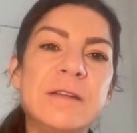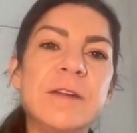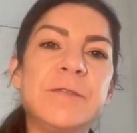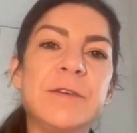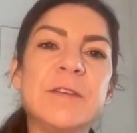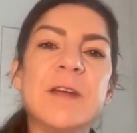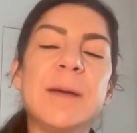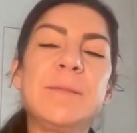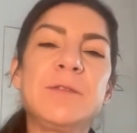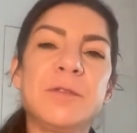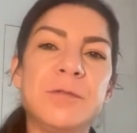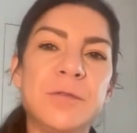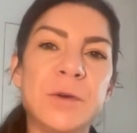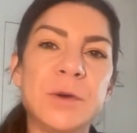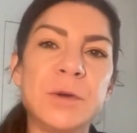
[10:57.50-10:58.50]
different types
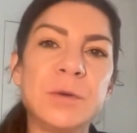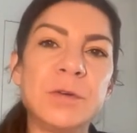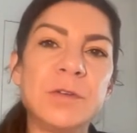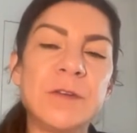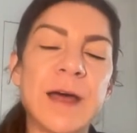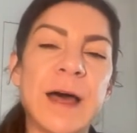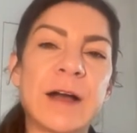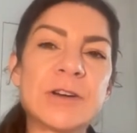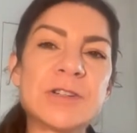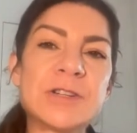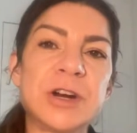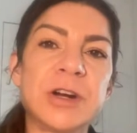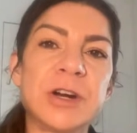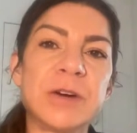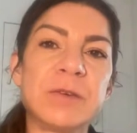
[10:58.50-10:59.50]
of foods
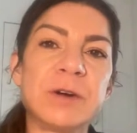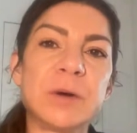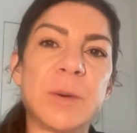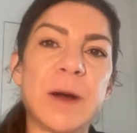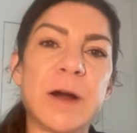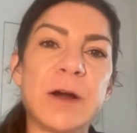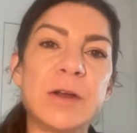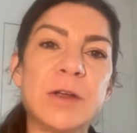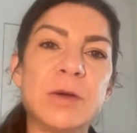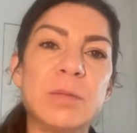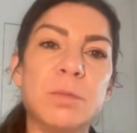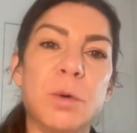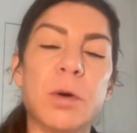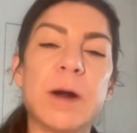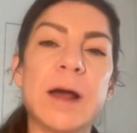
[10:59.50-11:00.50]
actually are going to require you
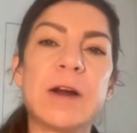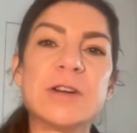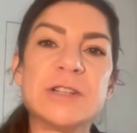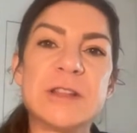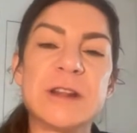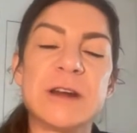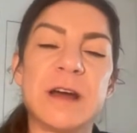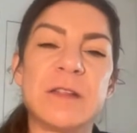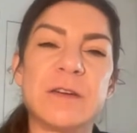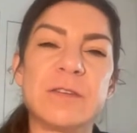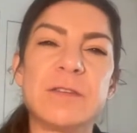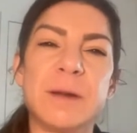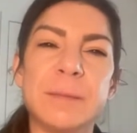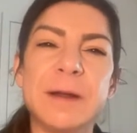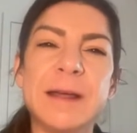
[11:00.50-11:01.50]
more energy than
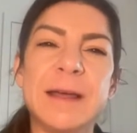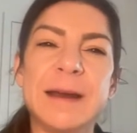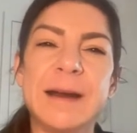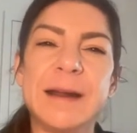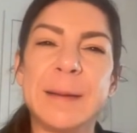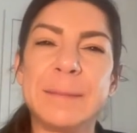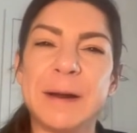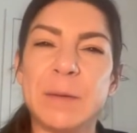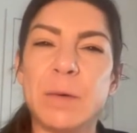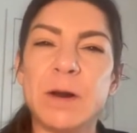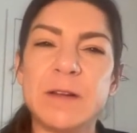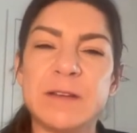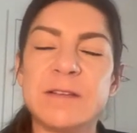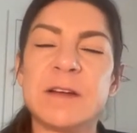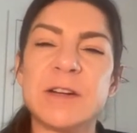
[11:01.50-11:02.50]
others. And I'm going to get into that, but I
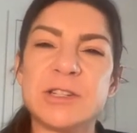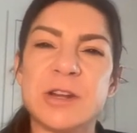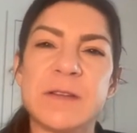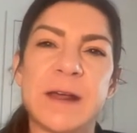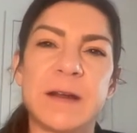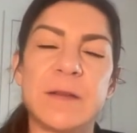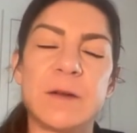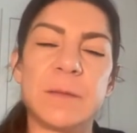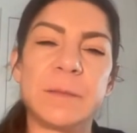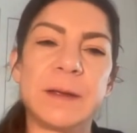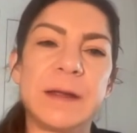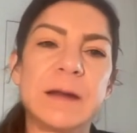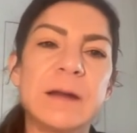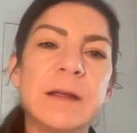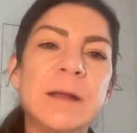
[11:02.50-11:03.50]
wanted to touch on that a little
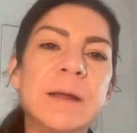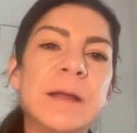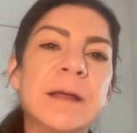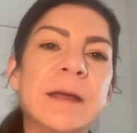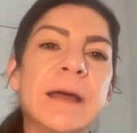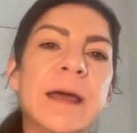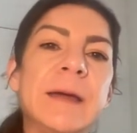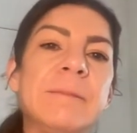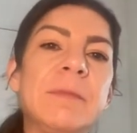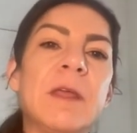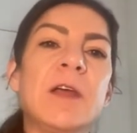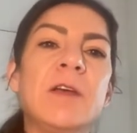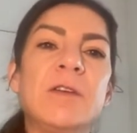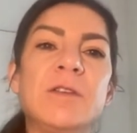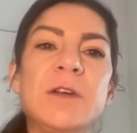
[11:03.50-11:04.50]
bit. Okay.
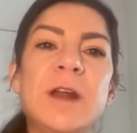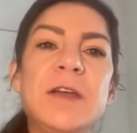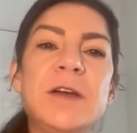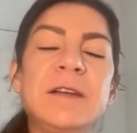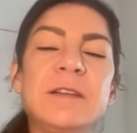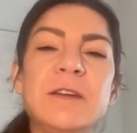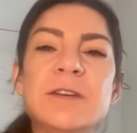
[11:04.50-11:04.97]
So now you guys